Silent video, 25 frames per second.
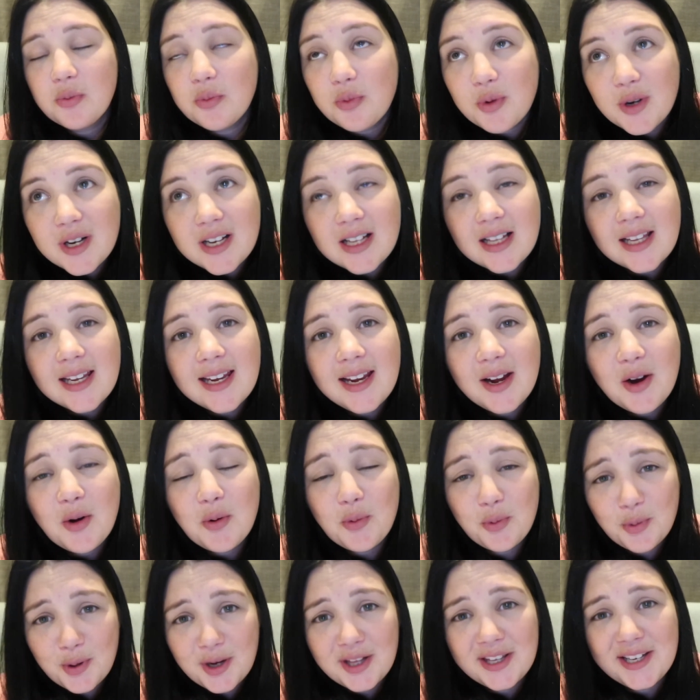Really,
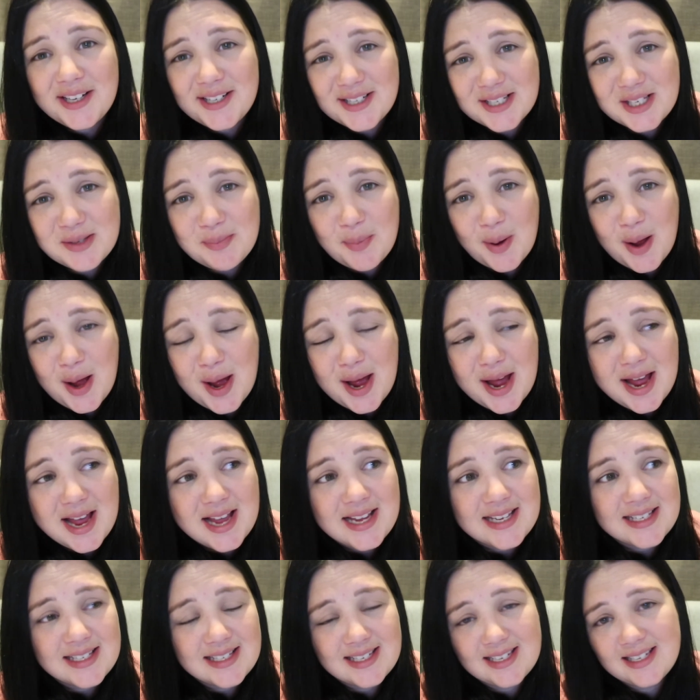really
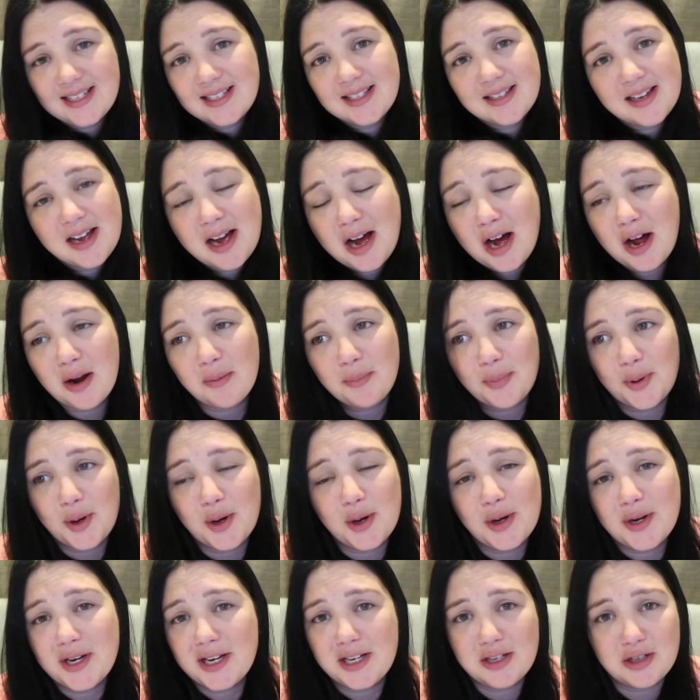despise is
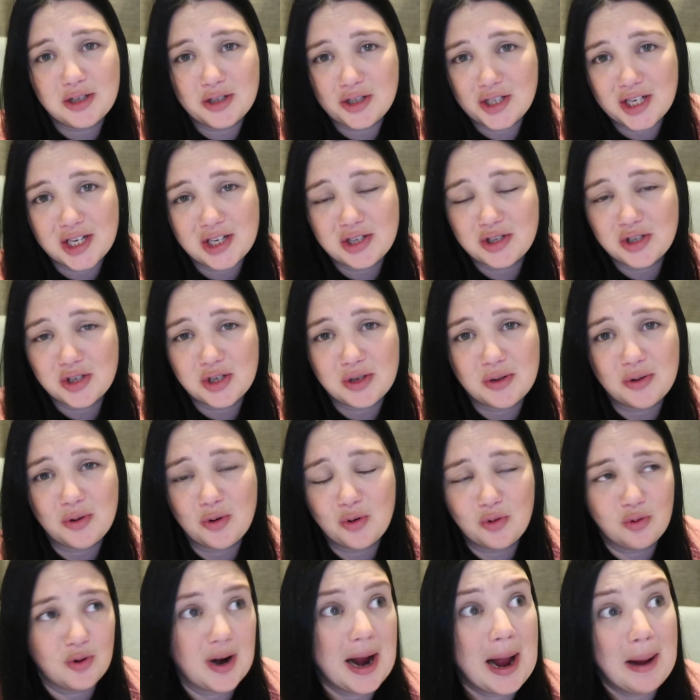heartburn, indigestion,
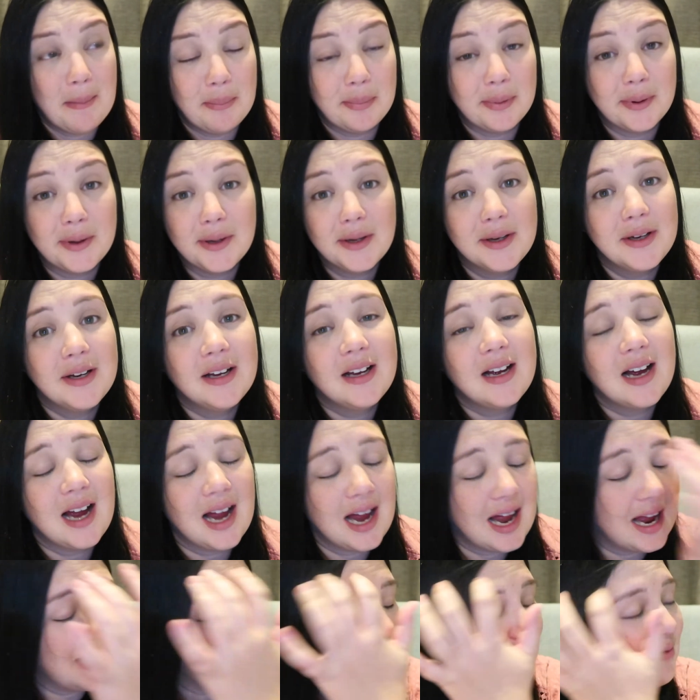crap.
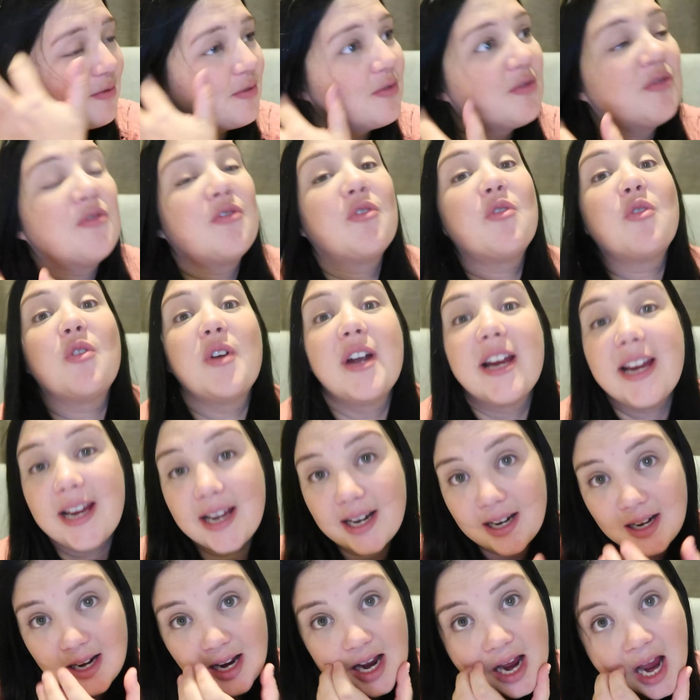
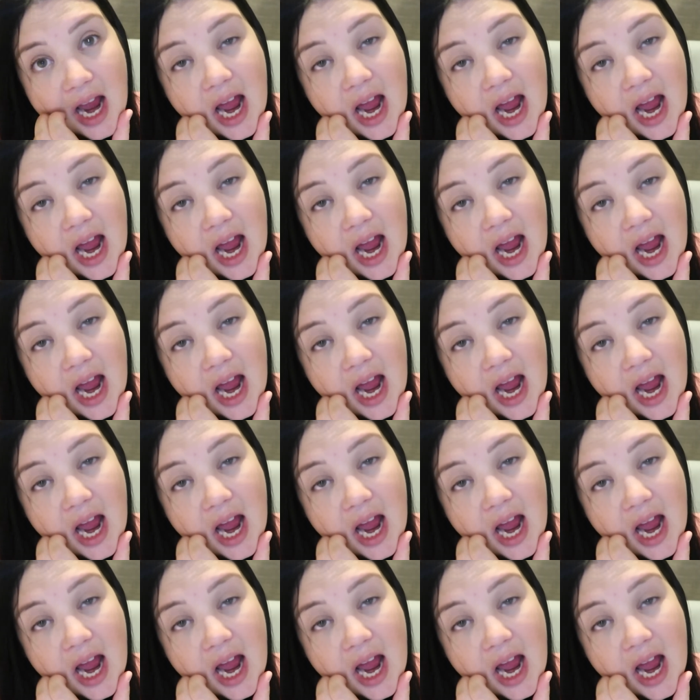Freaking.